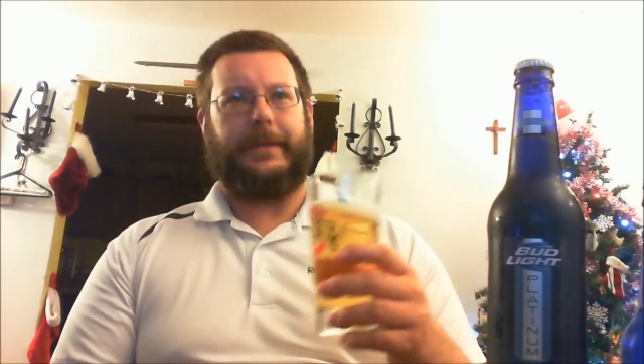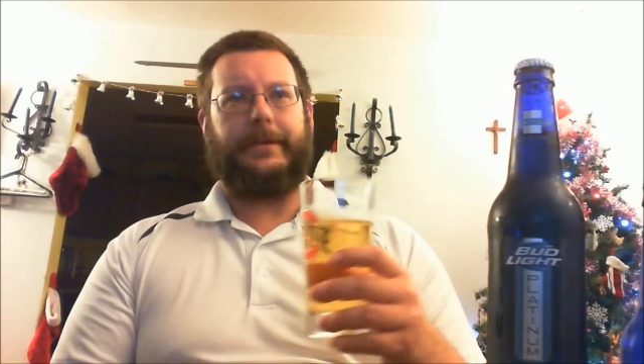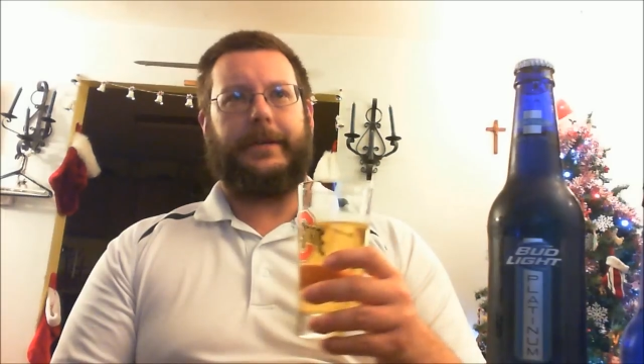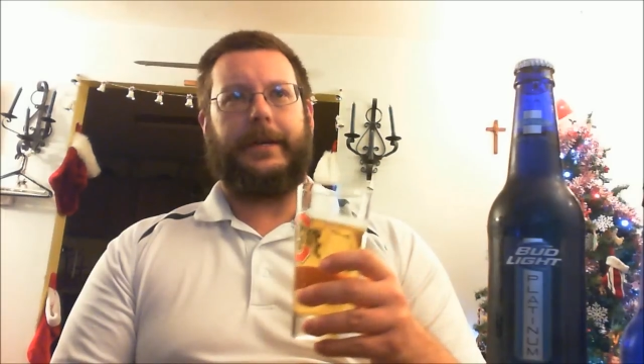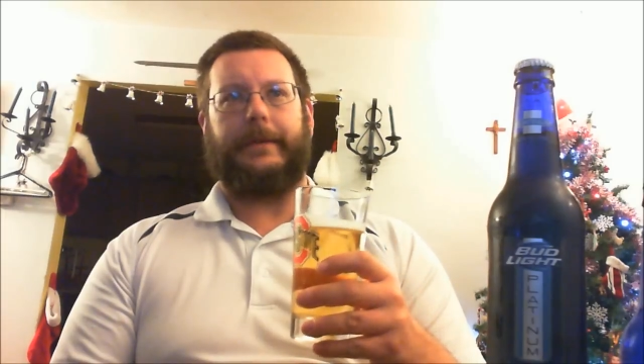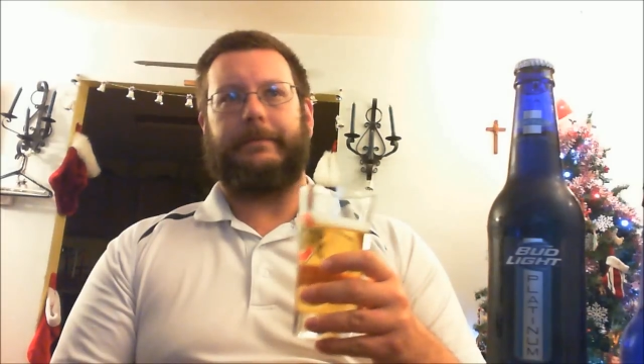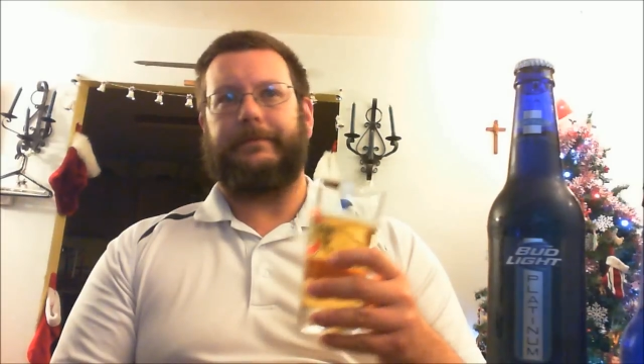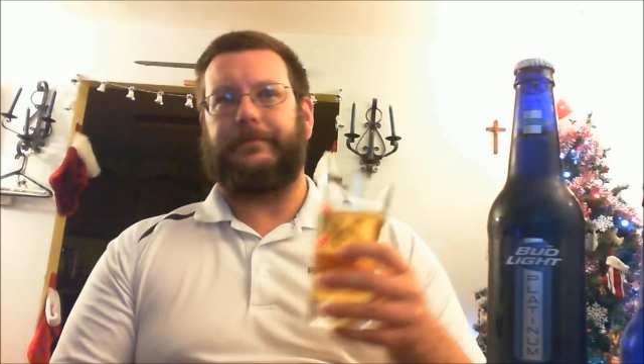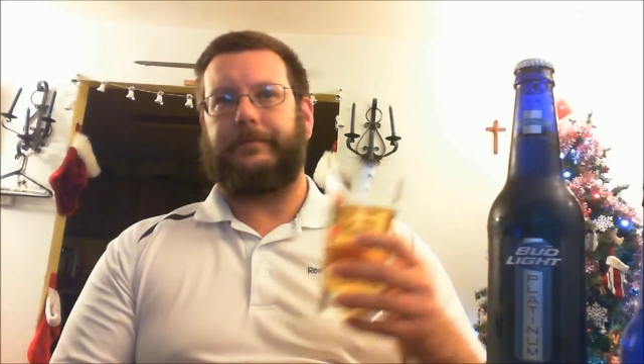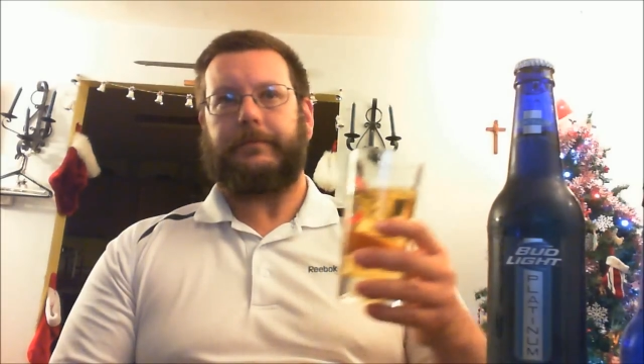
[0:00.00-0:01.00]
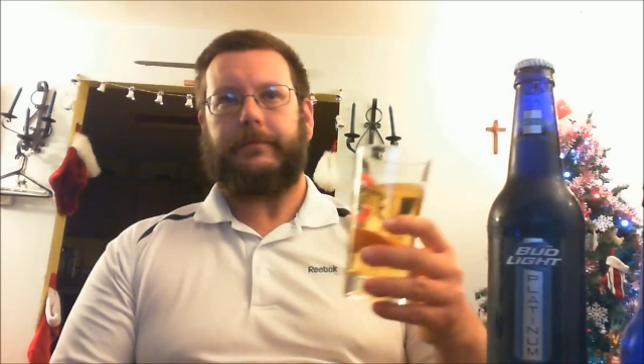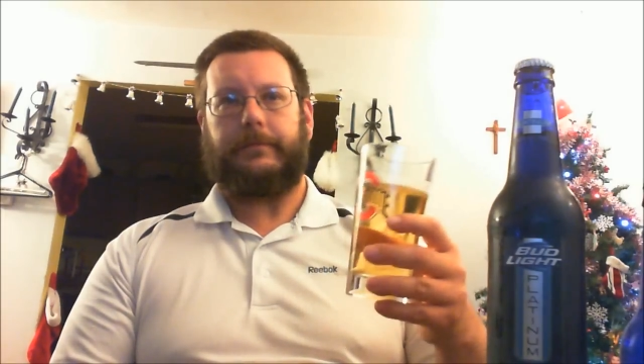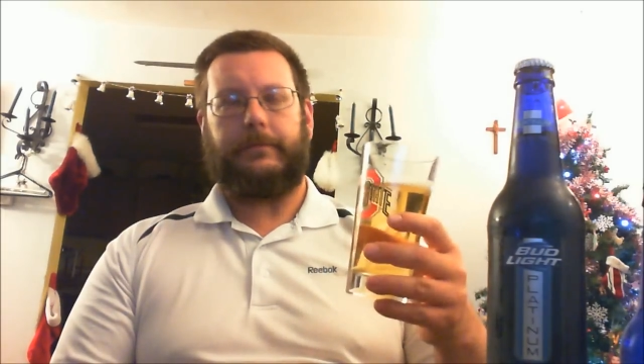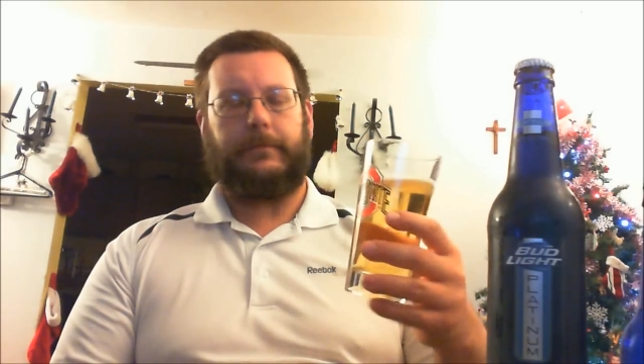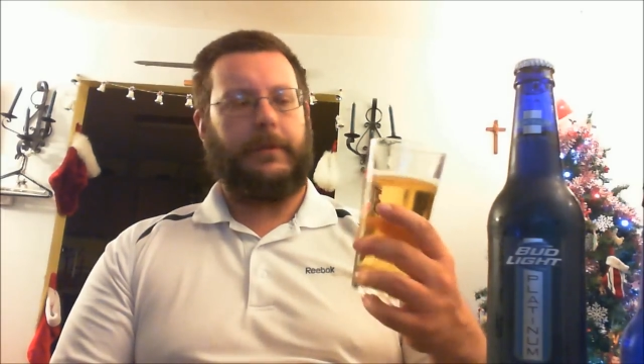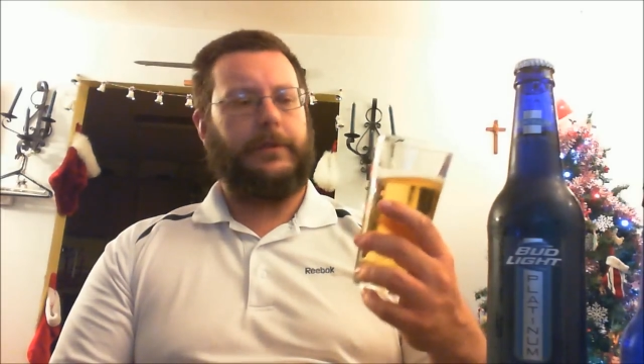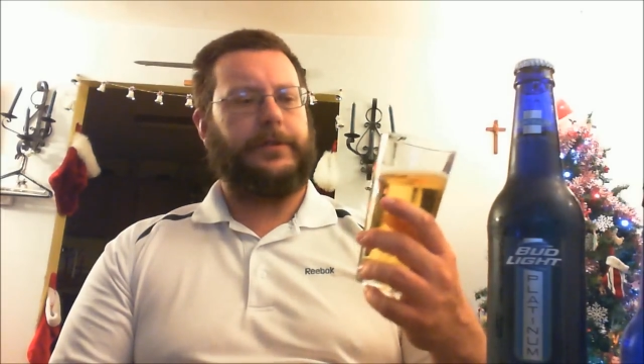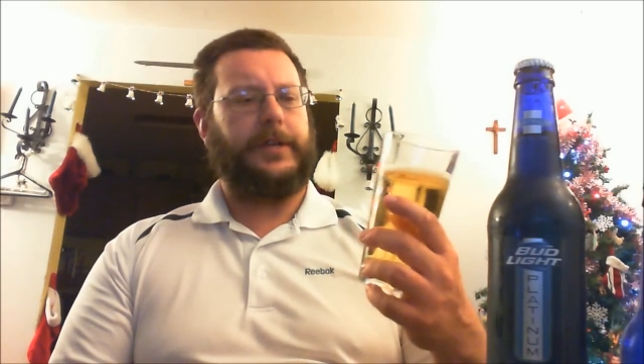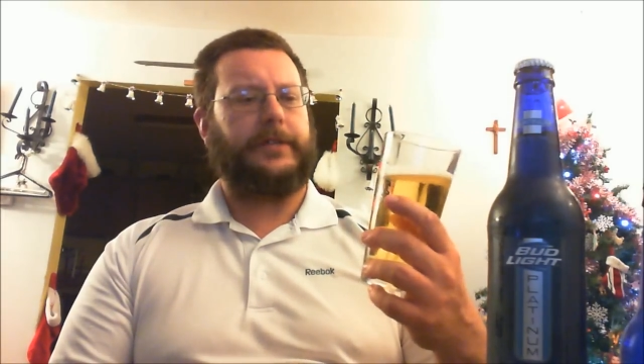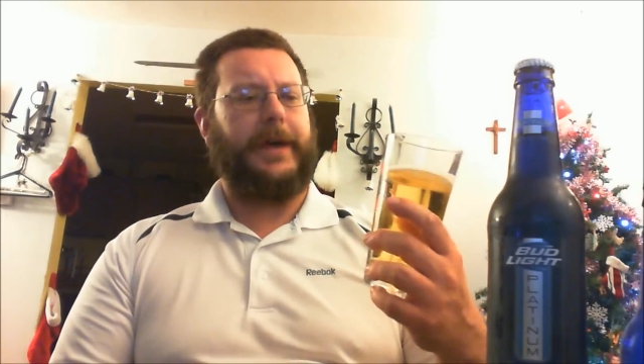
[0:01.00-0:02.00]
can get a
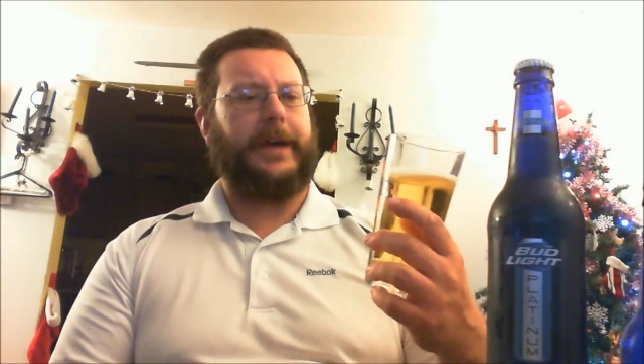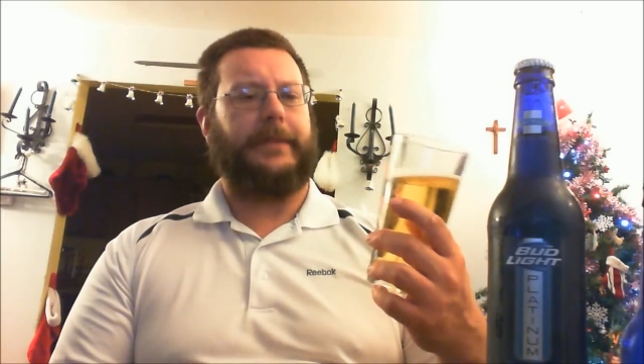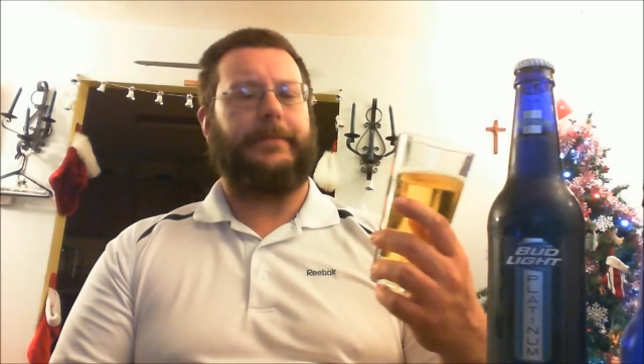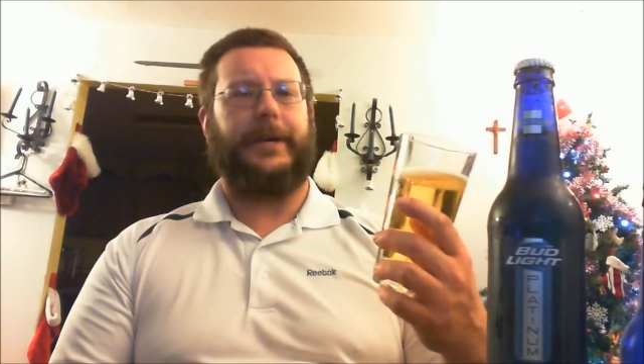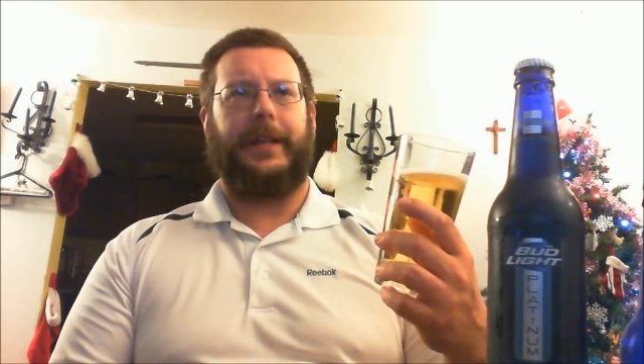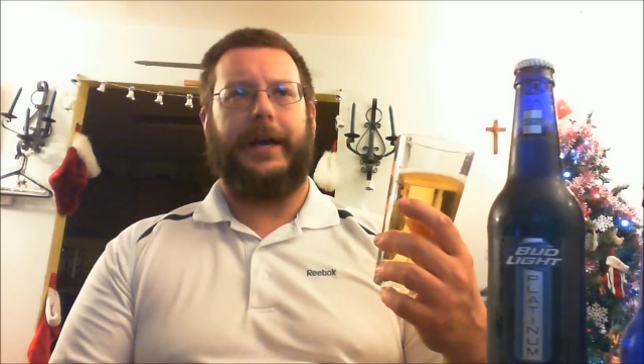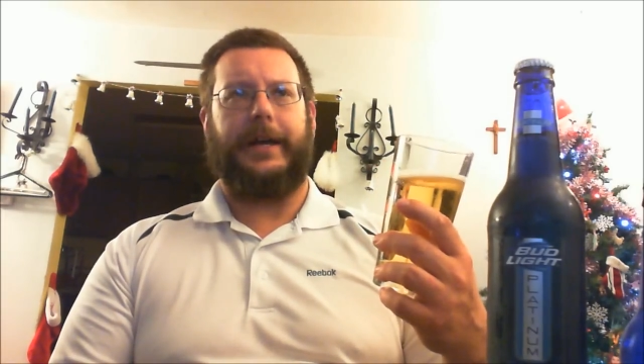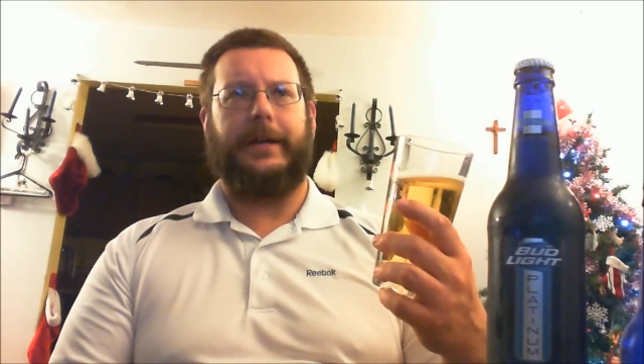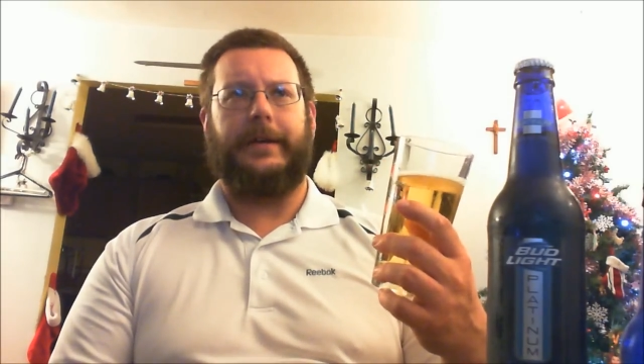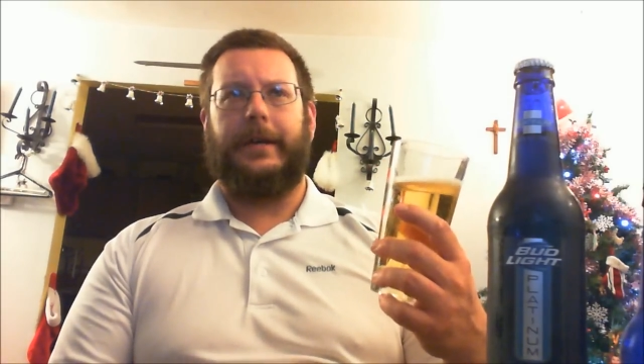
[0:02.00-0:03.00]
6-pack of Bud Light